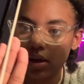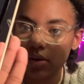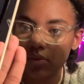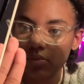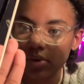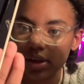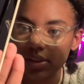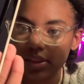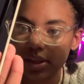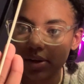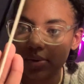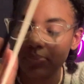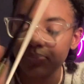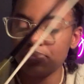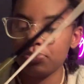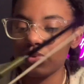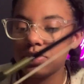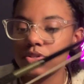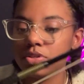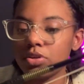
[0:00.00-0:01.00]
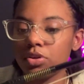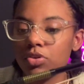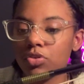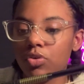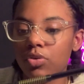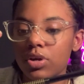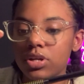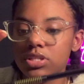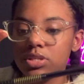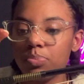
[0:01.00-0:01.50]
Right there. So you're
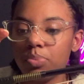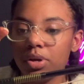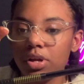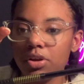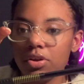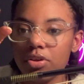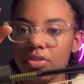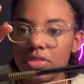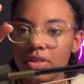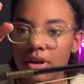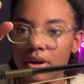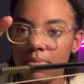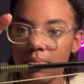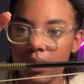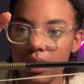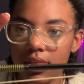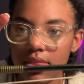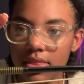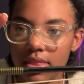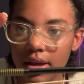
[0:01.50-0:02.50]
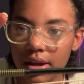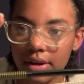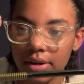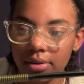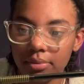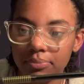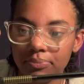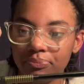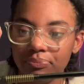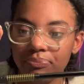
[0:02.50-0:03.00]
going to put your thumb
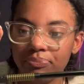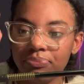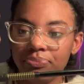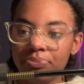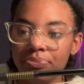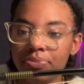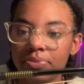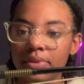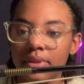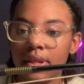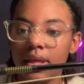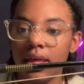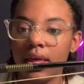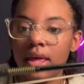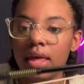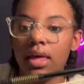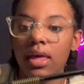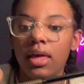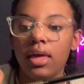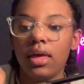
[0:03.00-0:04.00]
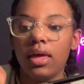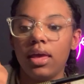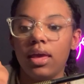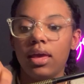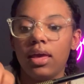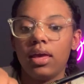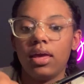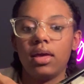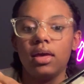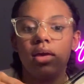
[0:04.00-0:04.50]
there.
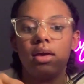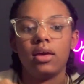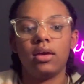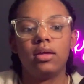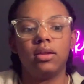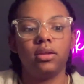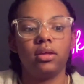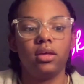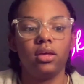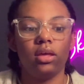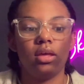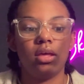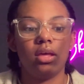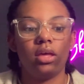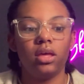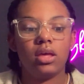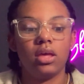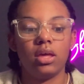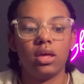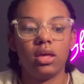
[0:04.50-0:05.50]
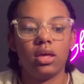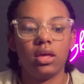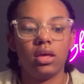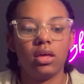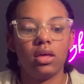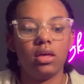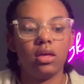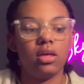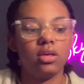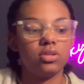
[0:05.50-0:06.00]
And
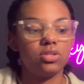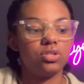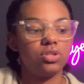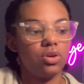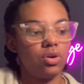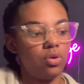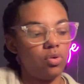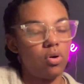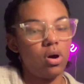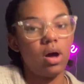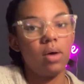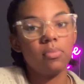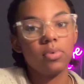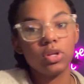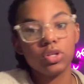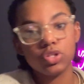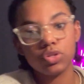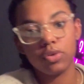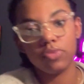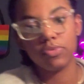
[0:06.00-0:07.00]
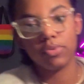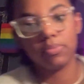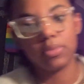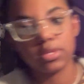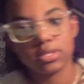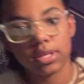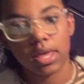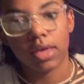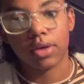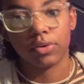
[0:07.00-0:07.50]
so I'm going to show it from
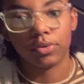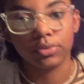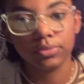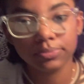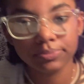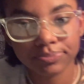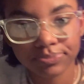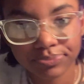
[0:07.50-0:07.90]
this angle.